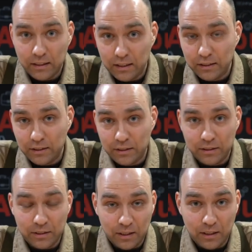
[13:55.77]

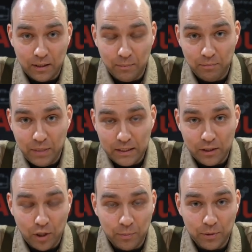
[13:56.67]
is a
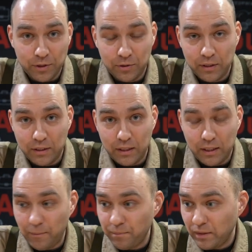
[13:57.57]
better
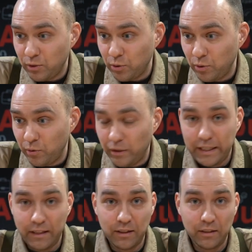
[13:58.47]
opportunity to
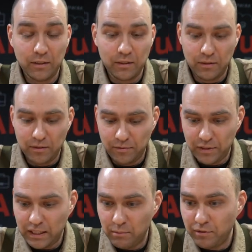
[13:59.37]
get the
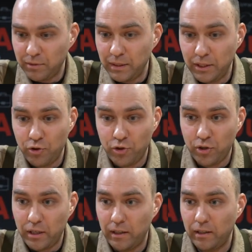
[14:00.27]
freedom of
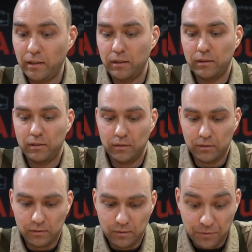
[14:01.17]
speech,
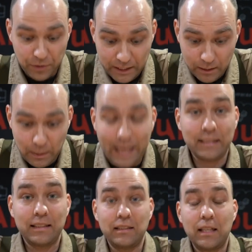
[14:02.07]
freedom
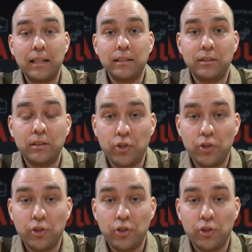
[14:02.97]
exercised